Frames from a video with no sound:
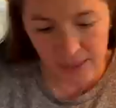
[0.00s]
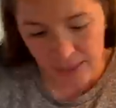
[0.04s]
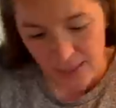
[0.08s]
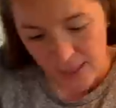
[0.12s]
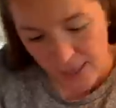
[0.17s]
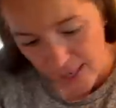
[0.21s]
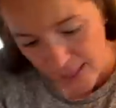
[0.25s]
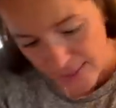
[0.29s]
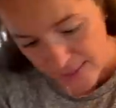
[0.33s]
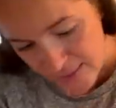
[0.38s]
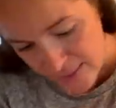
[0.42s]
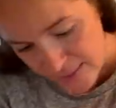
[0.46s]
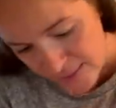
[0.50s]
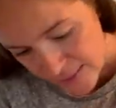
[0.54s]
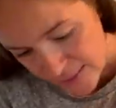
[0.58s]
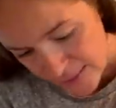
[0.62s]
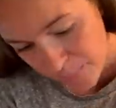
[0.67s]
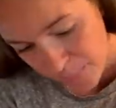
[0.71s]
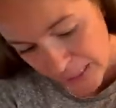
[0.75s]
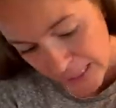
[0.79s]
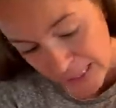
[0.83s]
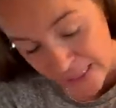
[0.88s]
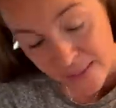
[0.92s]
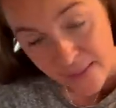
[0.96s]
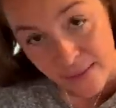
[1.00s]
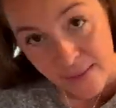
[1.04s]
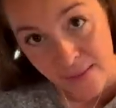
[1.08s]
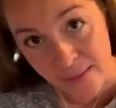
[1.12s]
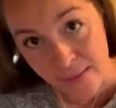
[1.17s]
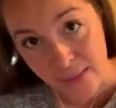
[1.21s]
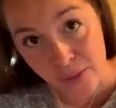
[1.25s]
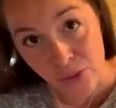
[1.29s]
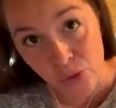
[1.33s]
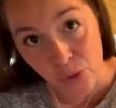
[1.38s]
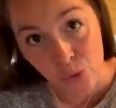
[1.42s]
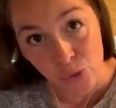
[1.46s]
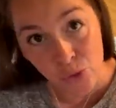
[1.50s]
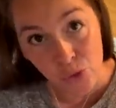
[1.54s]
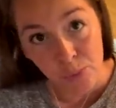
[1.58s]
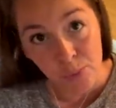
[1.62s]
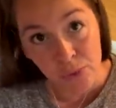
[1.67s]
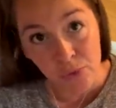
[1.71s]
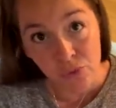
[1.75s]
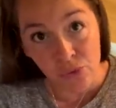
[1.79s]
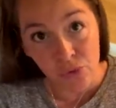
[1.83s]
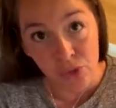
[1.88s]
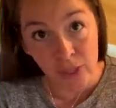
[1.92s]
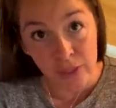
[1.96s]
Guys, is the place that I told you
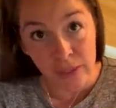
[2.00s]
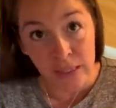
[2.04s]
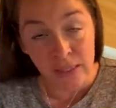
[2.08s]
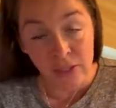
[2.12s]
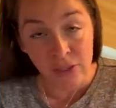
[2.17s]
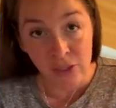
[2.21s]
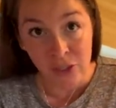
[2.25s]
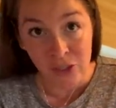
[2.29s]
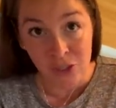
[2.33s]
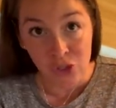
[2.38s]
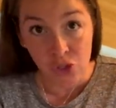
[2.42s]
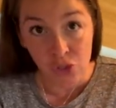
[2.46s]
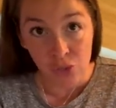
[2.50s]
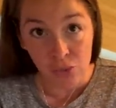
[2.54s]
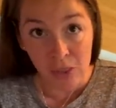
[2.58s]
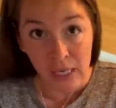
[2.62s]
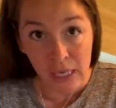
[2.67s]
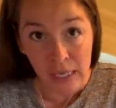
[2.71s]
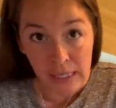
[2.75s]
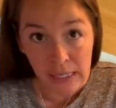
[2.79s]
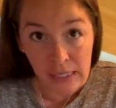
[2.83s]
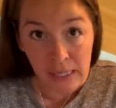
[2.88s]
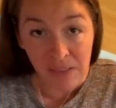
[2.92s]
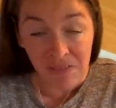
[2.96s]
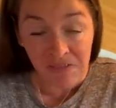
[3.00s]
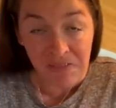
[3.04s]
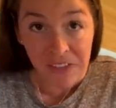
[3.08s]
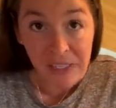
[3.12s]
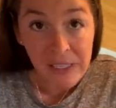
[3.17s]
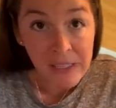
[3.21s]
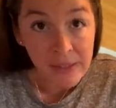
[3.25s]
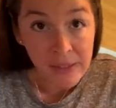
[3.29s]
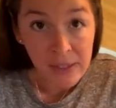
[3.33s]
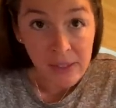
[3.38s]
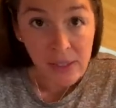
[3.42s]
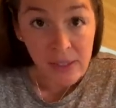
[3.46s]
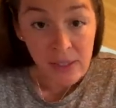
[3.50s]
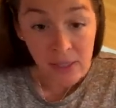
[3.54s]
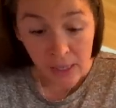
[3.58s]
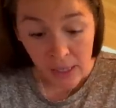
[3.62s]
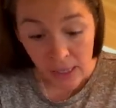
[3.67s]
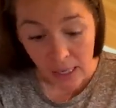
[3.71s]
before that we need to clean a filter